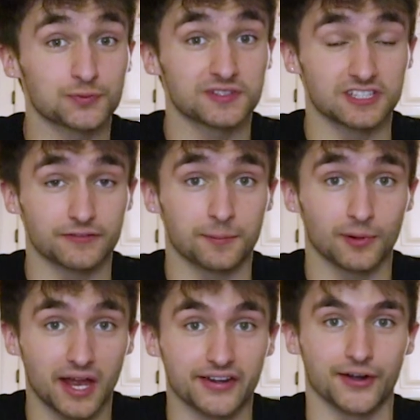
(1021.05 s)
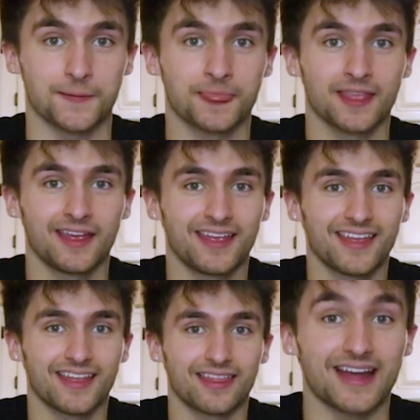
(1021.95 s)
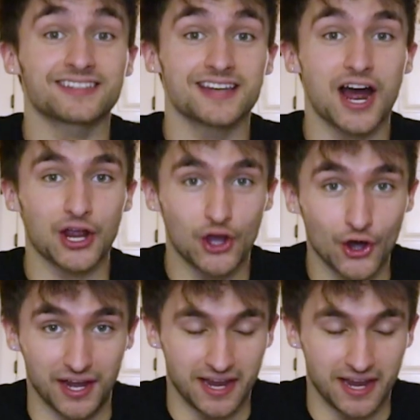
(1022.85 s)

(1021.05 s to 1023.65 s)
specific blender. That's not good.